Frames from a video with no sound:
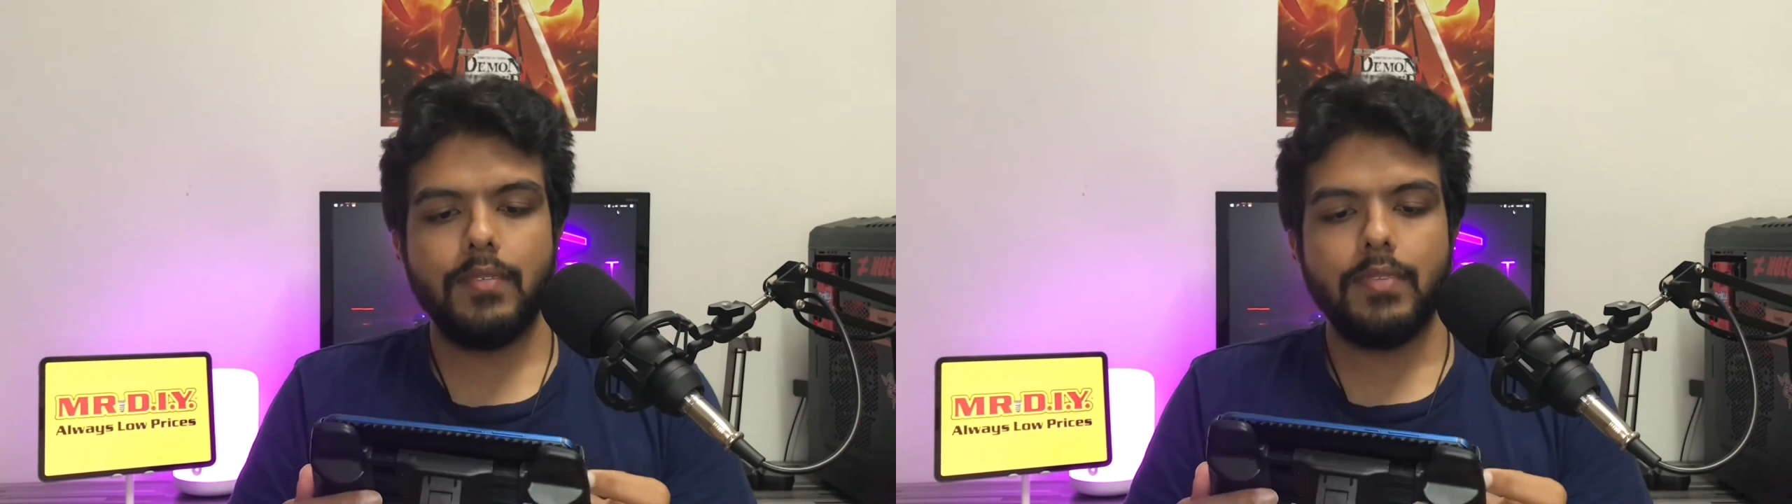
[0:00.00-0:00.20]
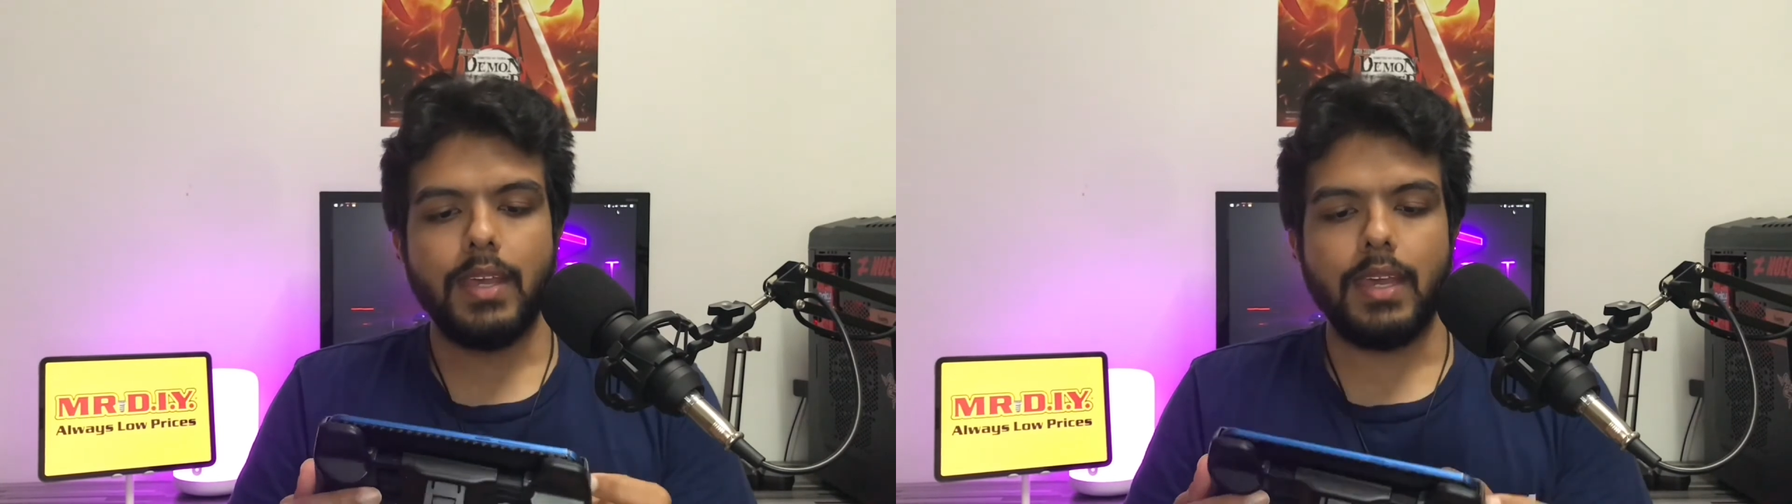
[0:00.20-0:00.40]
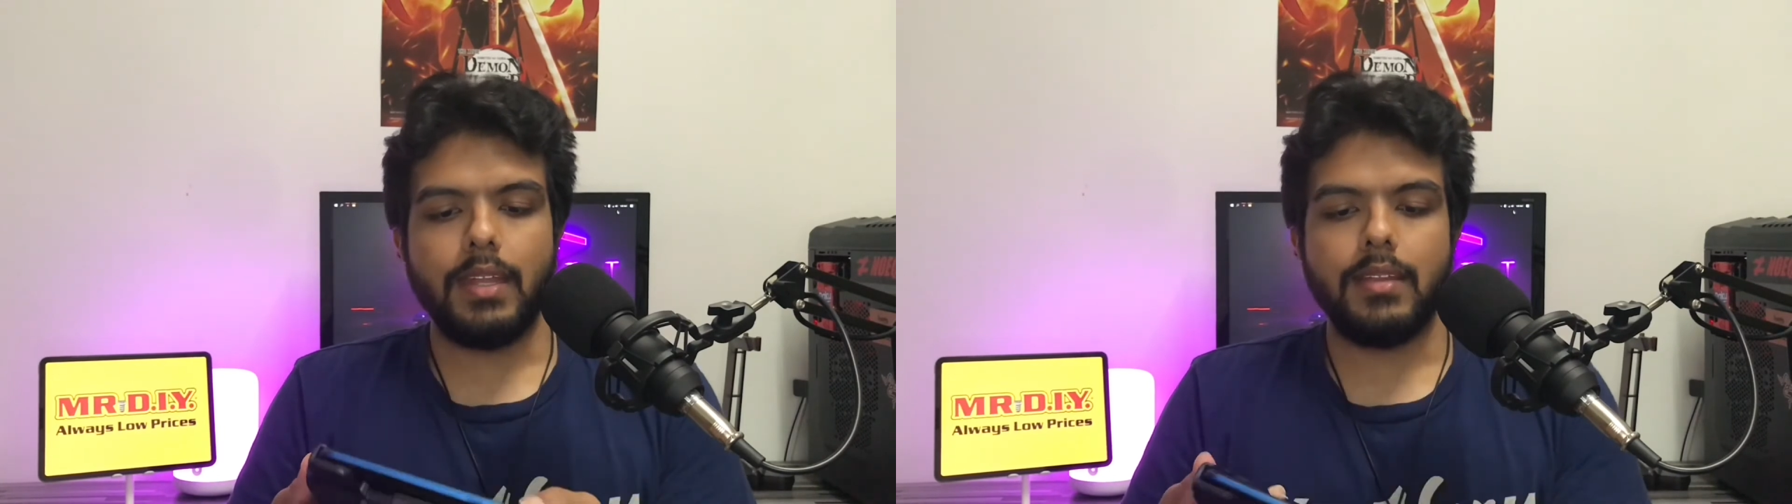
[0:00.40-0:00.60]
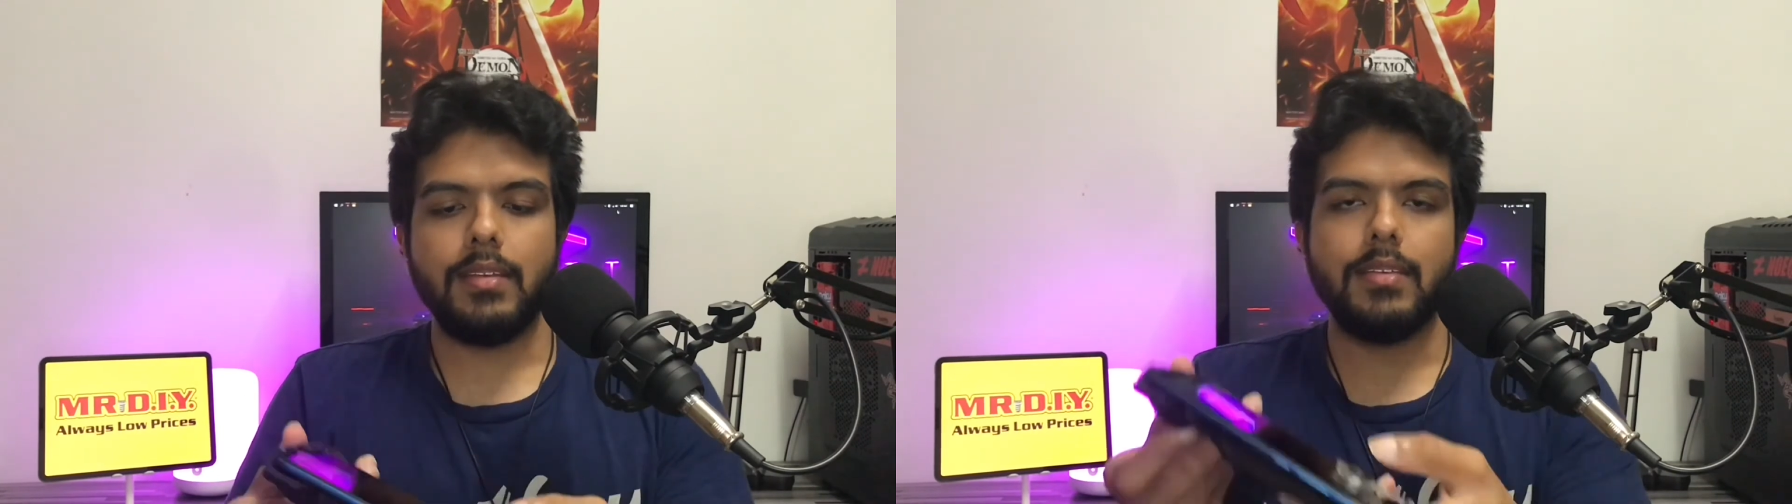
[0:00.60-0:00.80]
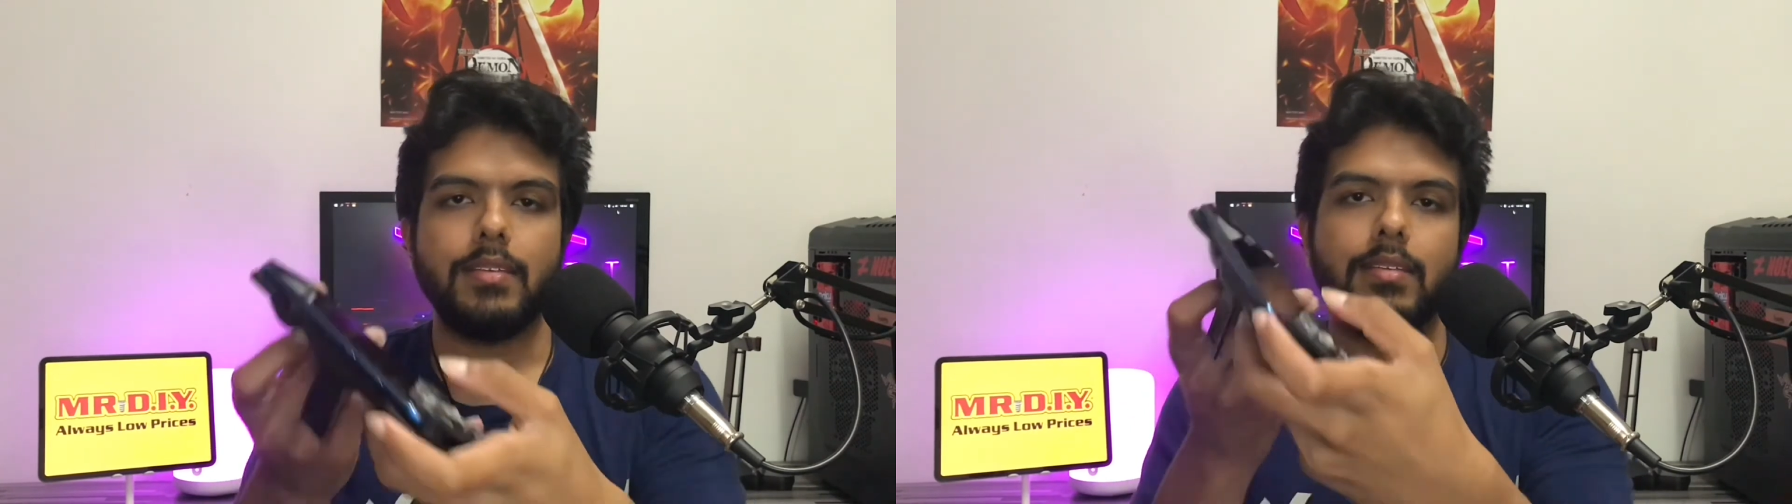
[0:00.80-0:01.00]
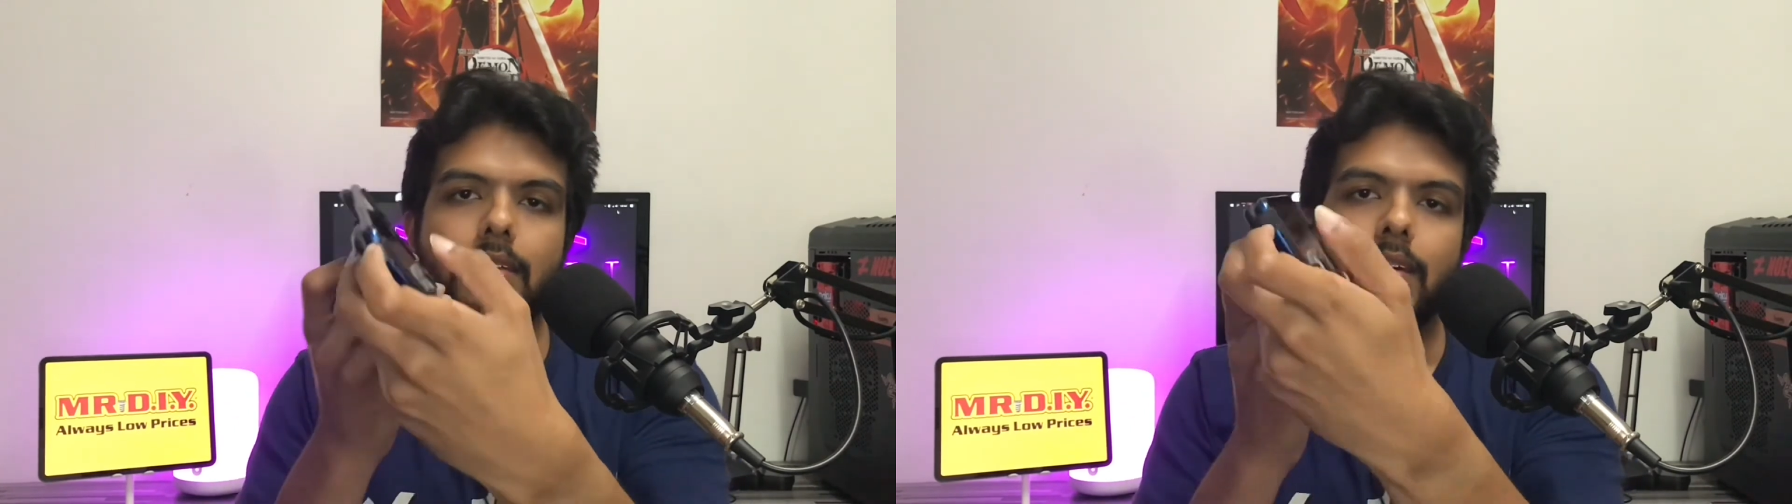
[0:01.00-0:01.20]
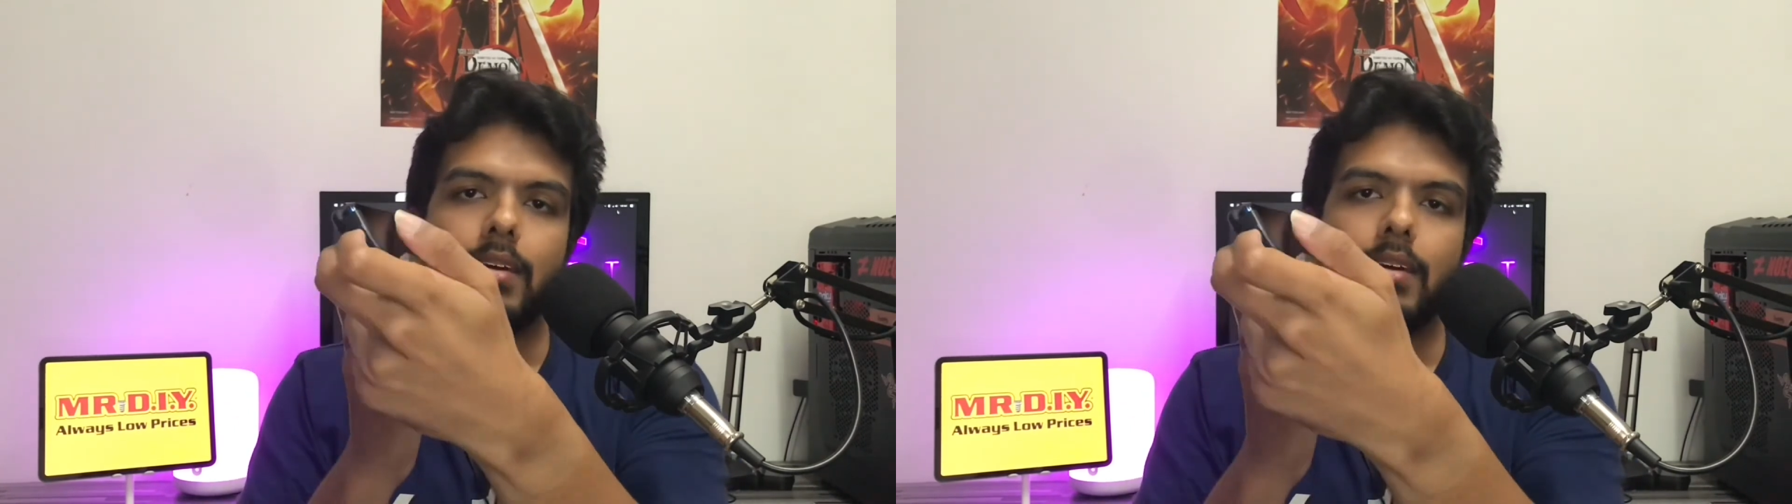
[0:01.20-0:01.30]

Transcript: And this is the